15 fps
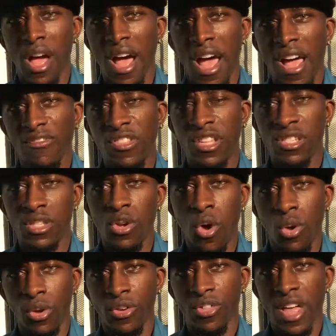have this
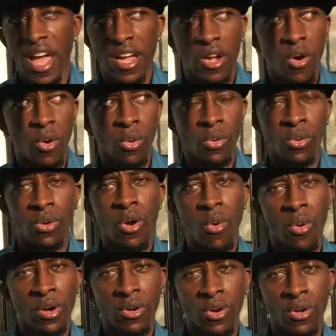goal or that goal
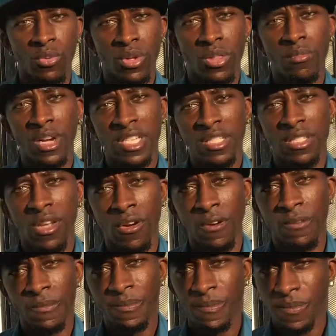going on with myself.
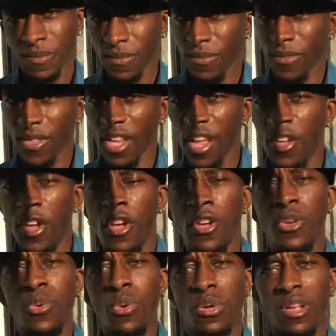
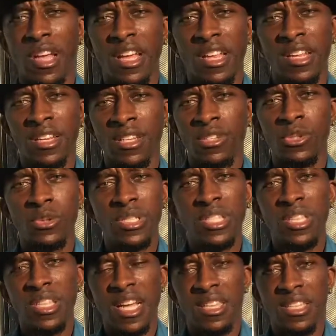You
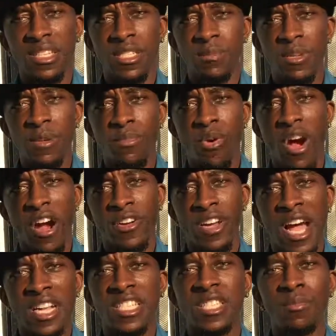see that these people are
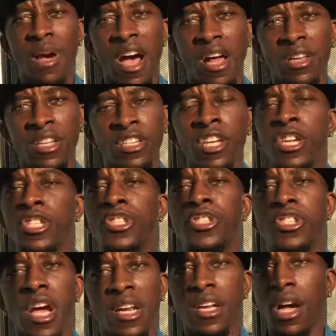not smiling,
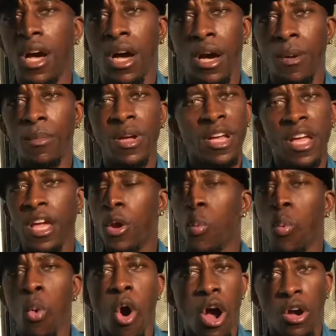shut up
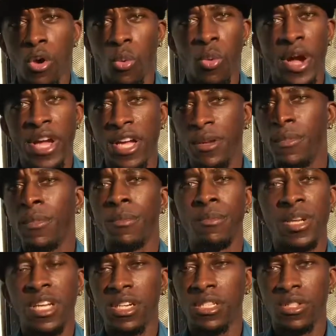and walk away,
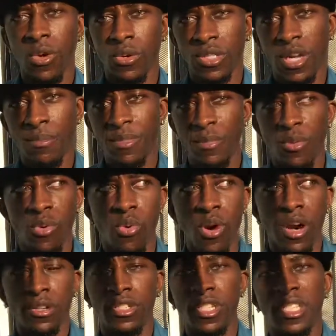because those are people who
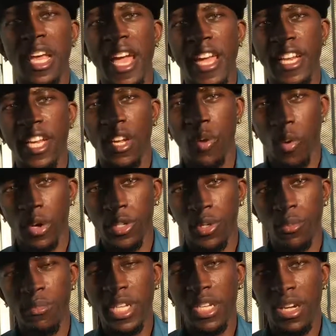are just hating on
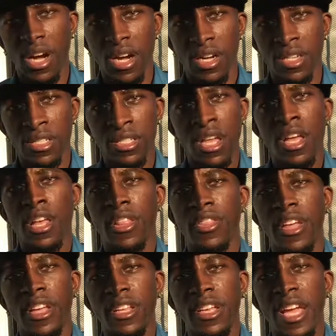you because
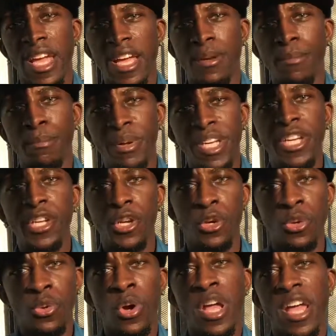they can't be
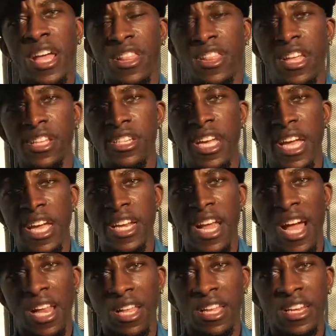you, and they
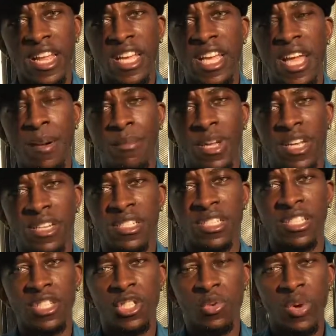can't be in a
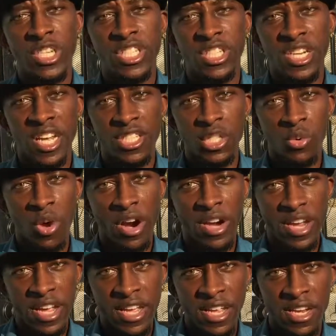situation that you are
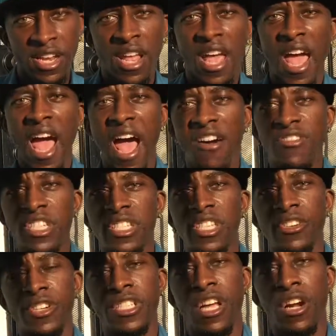in.
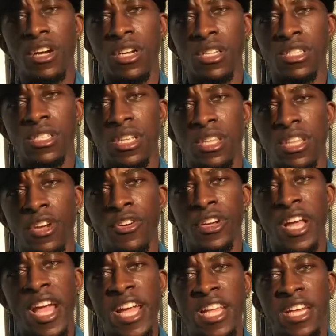Adversaries are going to sit there and
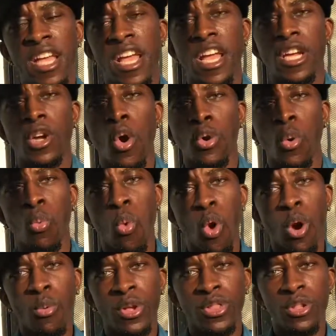hate and go to
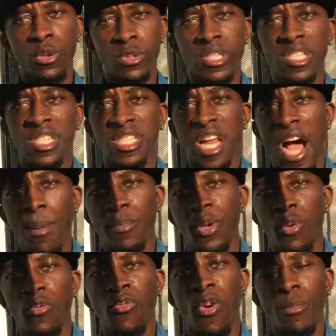war with you to stop
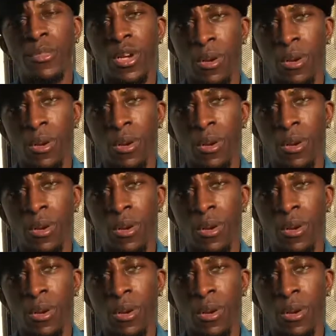you from